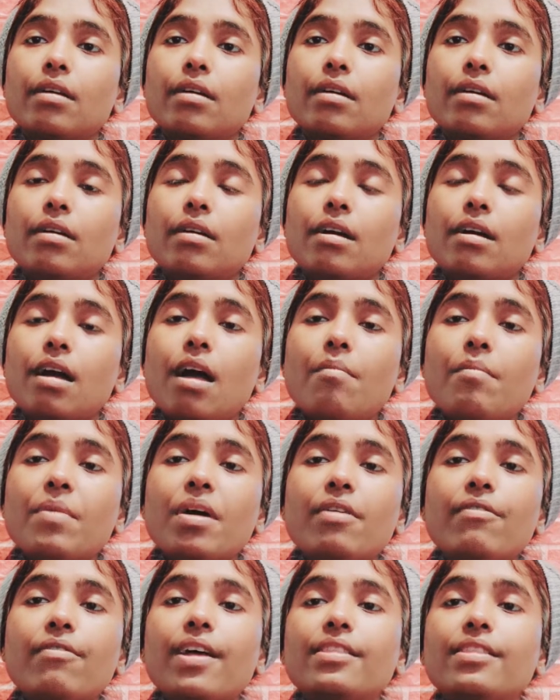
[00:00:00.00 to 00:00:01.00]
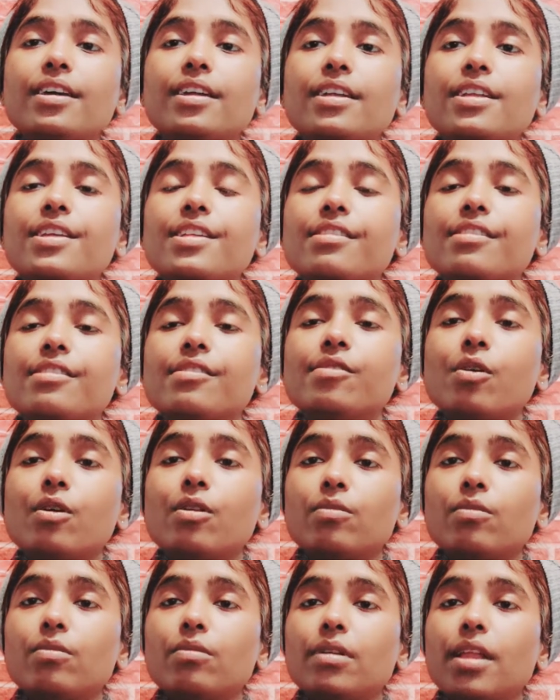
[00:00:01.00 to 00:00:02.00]
amavata disease, or
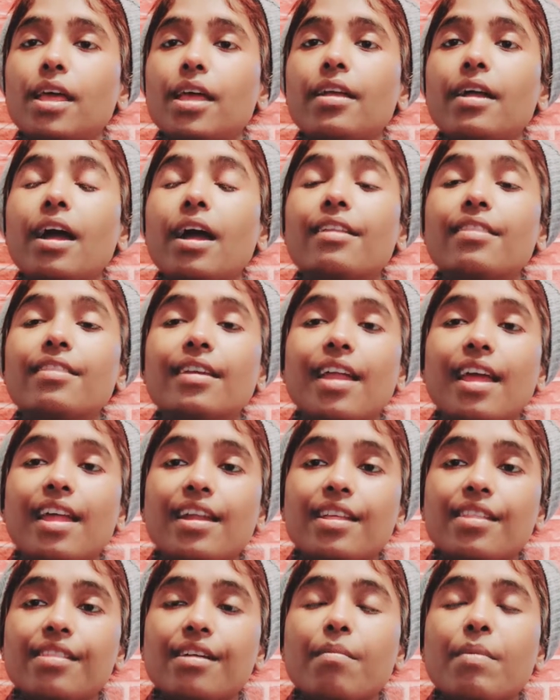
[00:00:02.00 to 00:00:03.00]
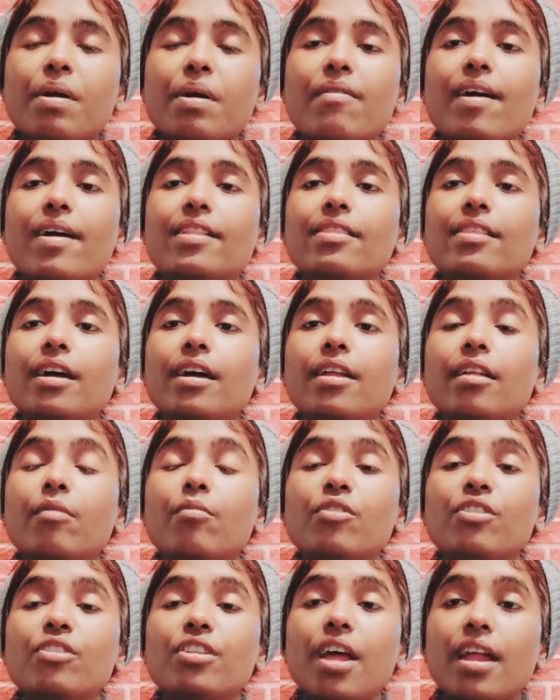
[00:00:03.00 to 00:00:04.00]
like arthritis, amavata,
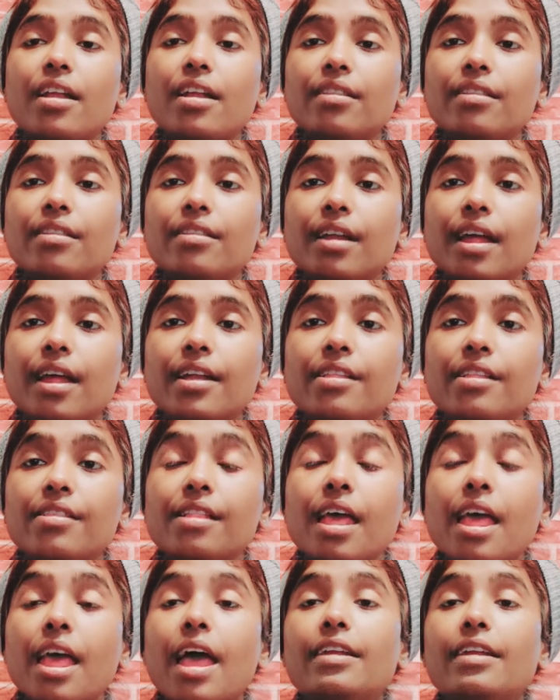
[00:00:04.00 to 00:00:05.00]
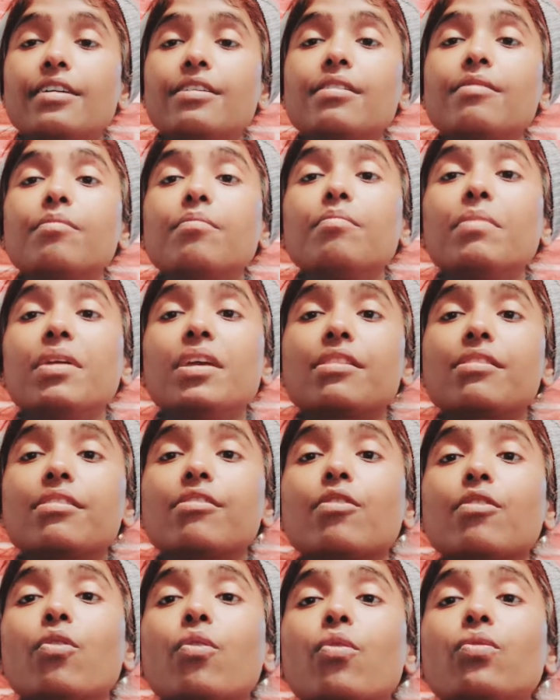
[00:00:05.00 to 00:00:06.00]
rheumatoid arthritis, and
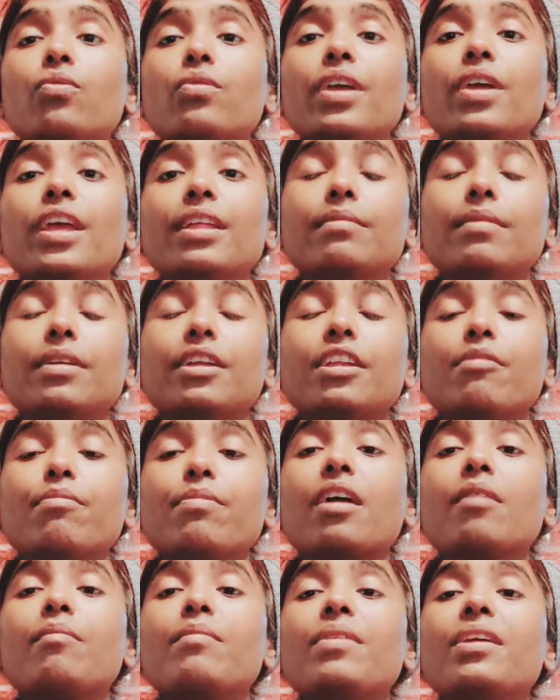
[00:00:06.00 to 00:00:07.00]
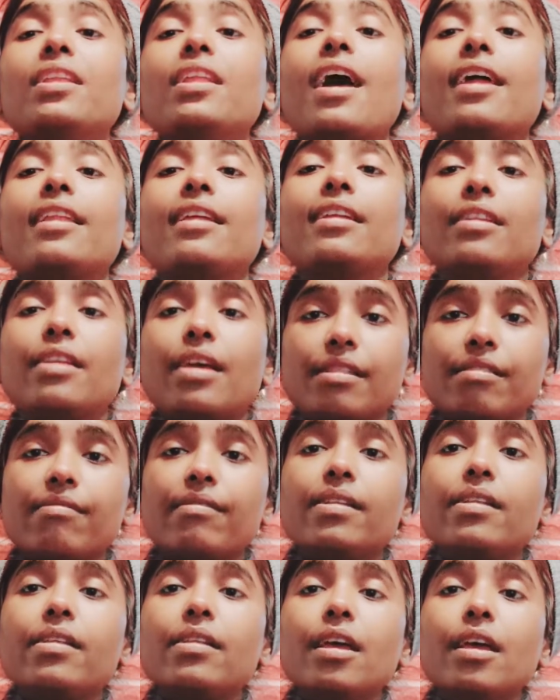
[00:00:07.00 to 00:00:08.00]
it become inherent as
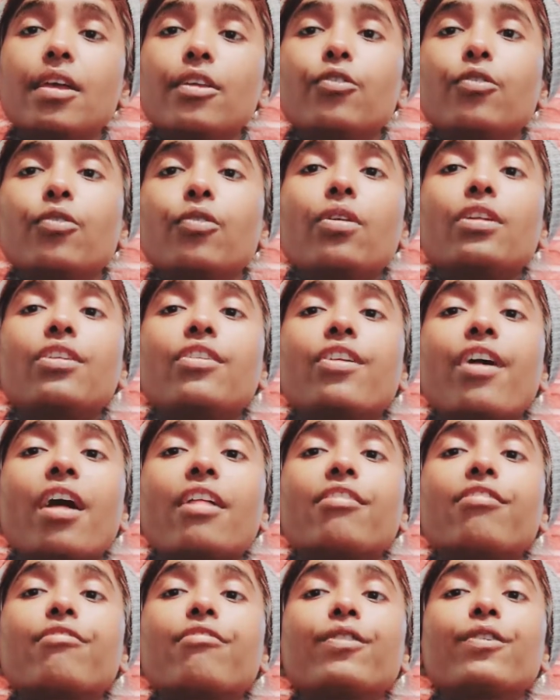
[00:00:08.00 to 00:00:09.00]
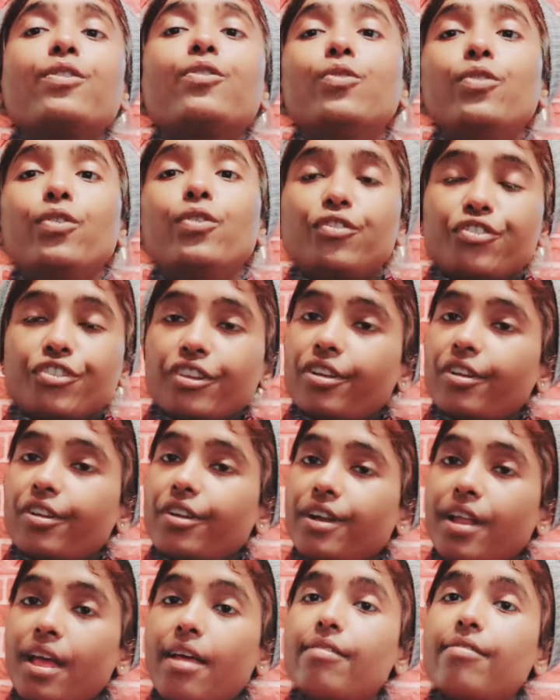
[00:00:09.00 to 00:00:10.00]
well. You're gonna transfer to your children
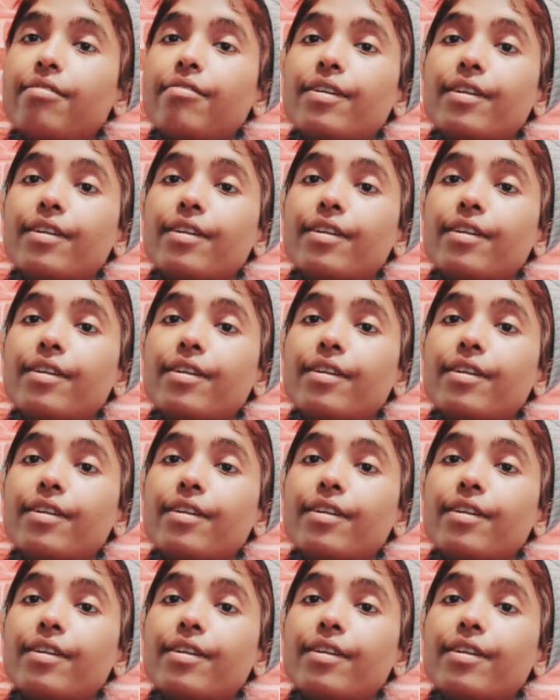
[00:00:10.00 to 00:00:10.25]
as well,